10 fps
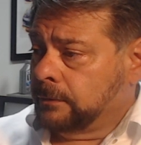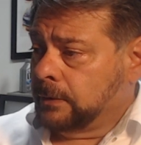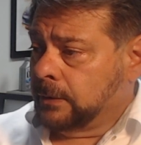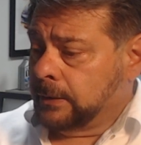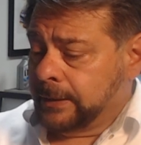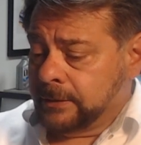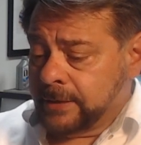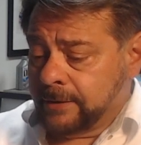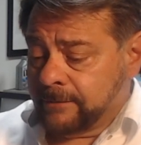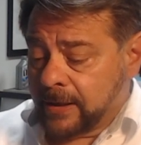The
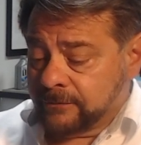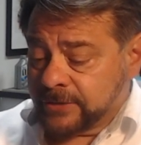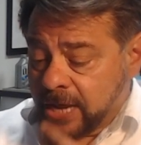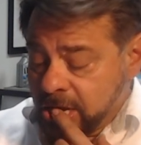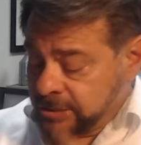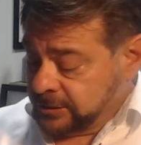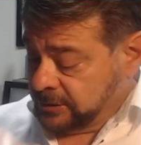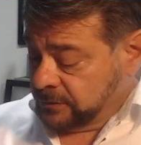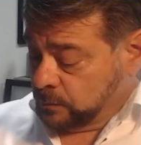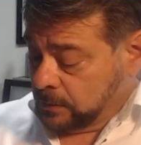intake valve size is